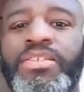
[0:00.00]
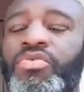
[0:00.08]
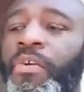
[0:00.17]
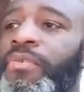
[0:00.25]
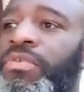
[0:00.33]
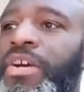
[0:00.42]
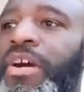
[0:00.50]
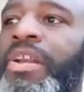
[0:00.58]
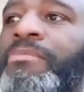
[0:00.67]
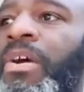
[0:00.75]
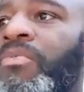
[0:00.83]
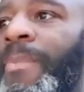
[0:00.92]
So if you're talking
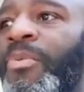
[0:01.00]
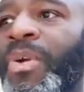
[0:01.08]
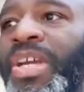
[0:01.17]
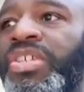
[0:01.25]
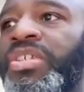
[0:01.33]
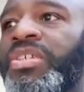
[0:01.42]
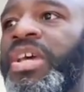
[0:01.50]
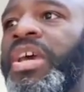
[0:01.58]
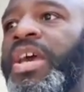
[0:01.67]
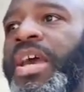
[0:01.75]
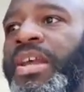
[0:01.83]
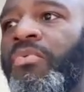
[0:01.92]
about reparations
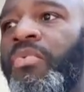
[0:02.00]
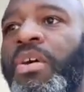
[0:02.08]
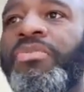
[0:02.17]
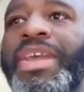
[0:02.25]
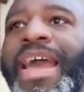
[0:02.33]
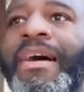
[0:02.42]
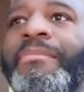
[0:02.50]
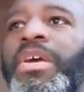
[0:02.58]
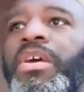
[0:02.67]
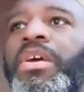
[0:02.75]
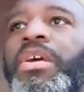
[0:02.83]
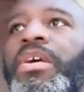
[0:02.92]
and the wealth gap,
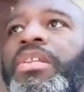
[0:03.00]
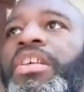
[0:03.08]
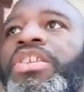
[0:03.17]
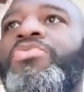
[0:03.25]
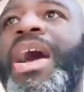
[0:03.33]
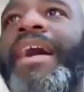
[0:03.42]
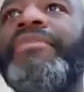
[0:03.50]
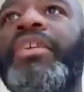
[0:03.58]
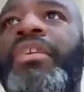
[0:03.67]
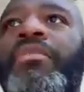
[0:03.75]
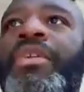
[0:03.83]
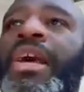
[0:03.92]
then you have to
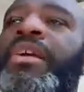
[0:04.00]
know,